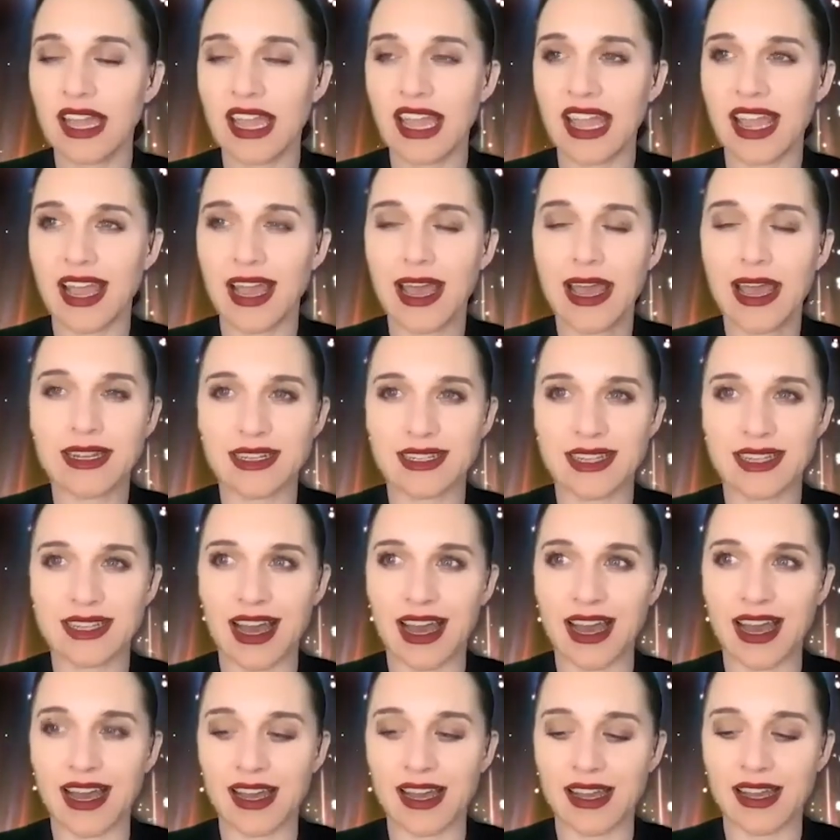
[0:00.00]
And,
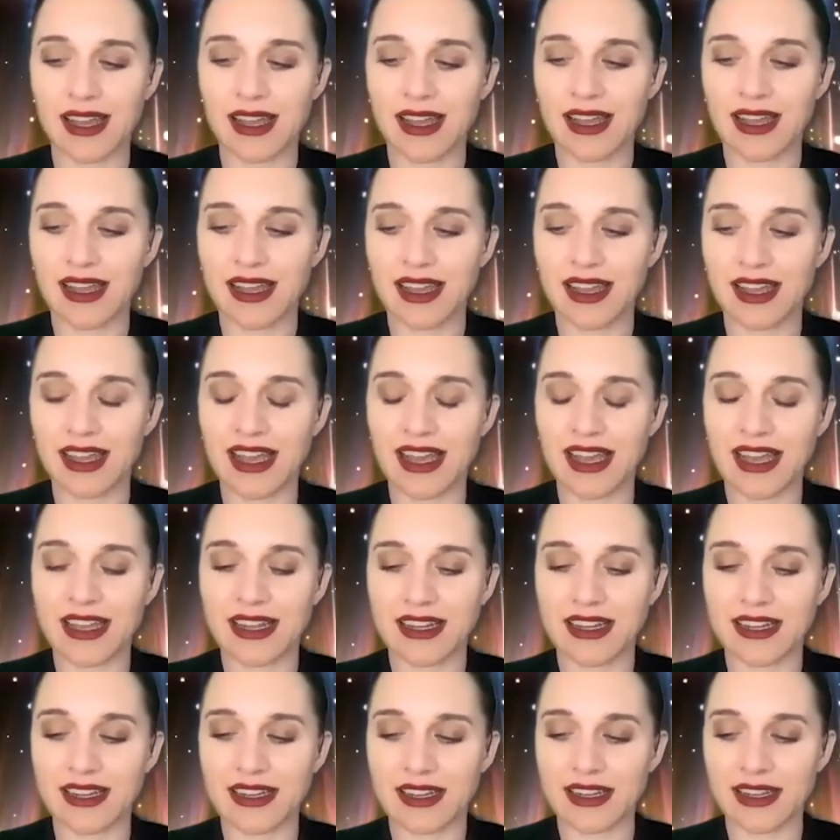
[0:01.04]
uh,
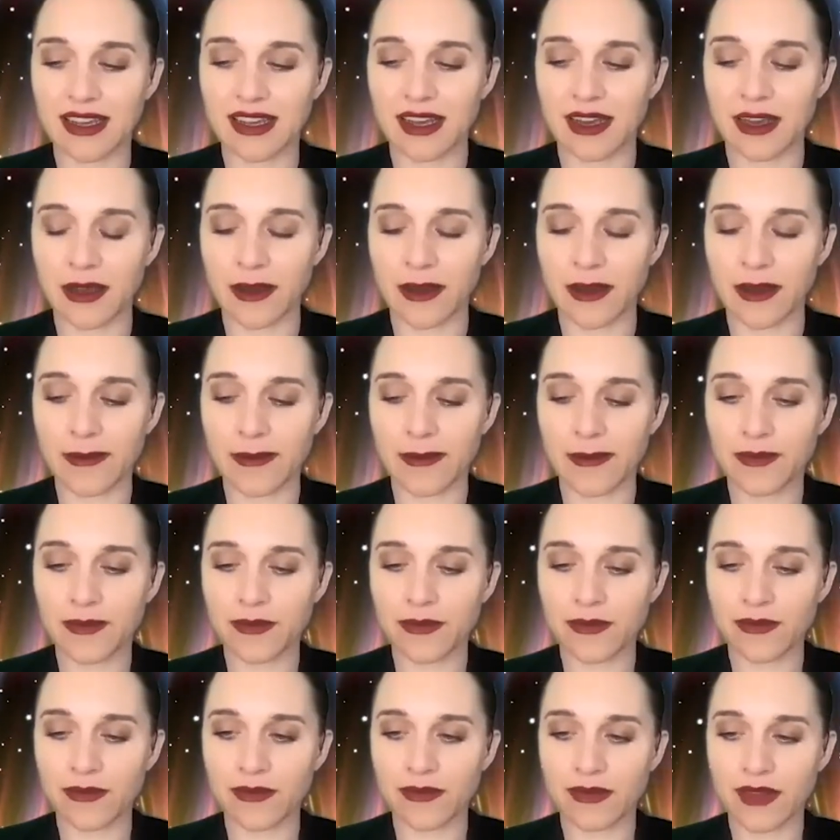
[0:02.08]
and um,
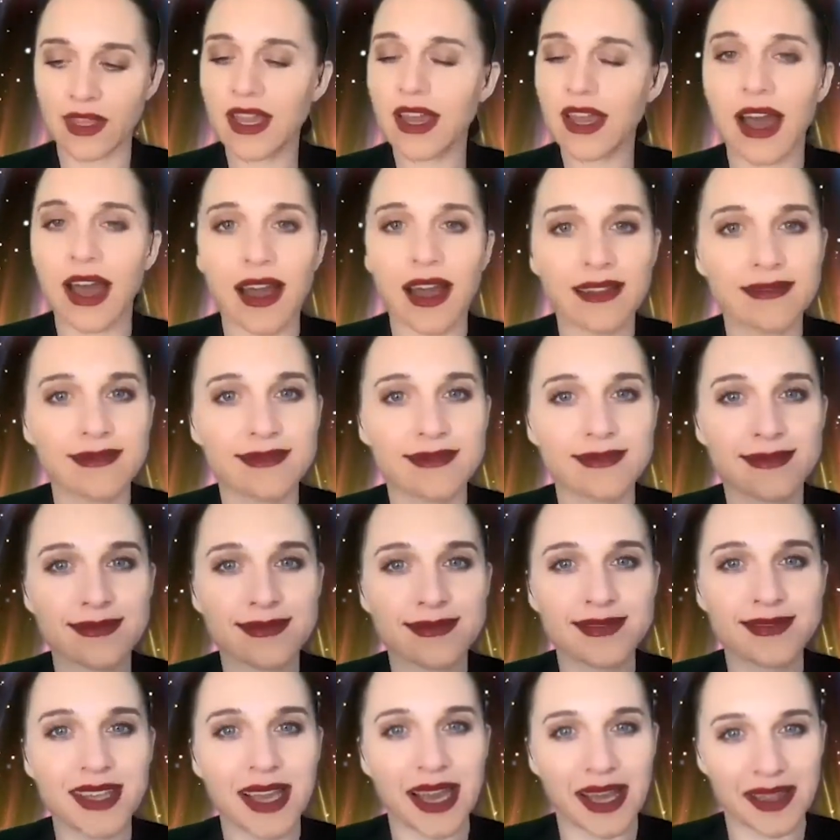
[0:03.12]
yeah,
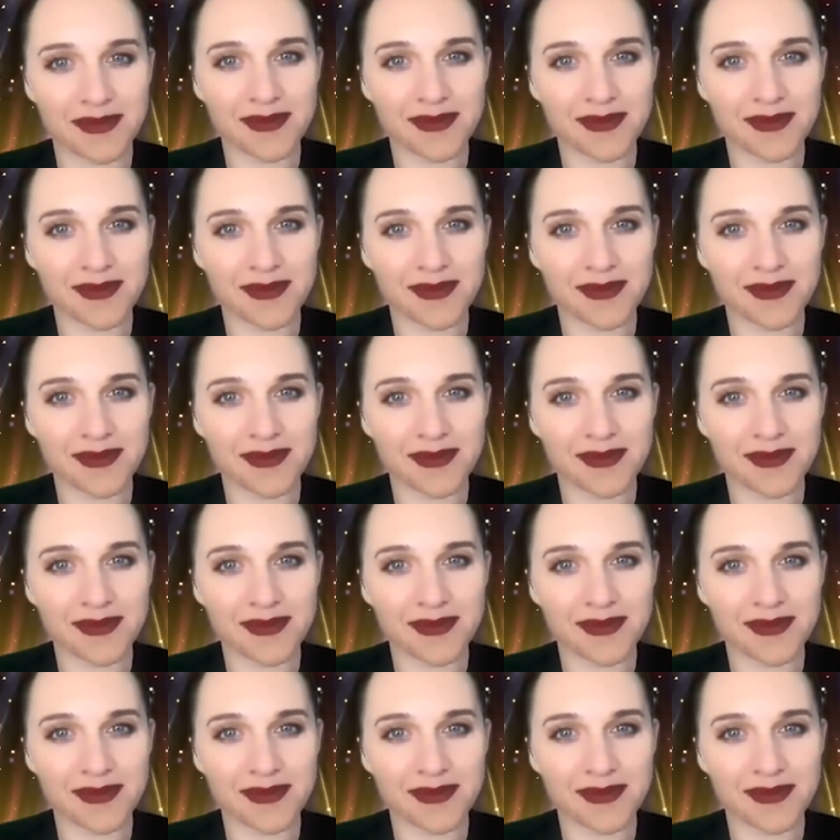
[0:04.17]
yeah.